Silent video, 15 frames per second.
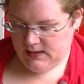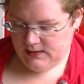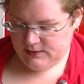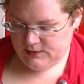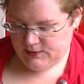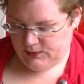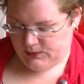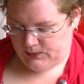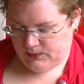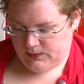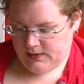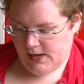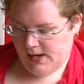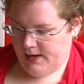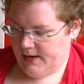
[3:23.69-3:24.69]
So,
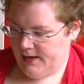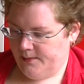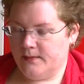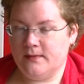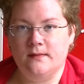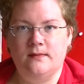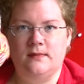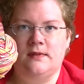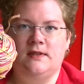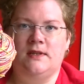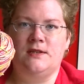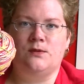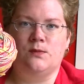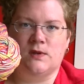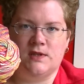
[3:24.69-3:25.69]
um,
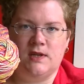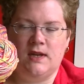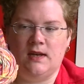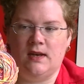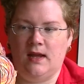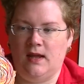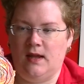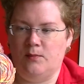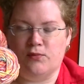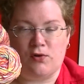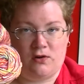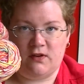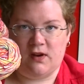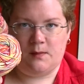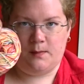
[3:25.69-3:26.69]
this was in a
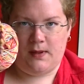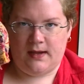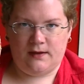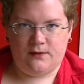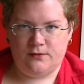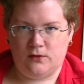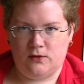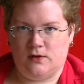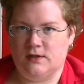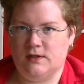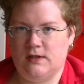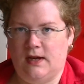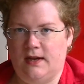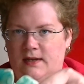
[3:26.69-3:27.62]
project bag, of course. I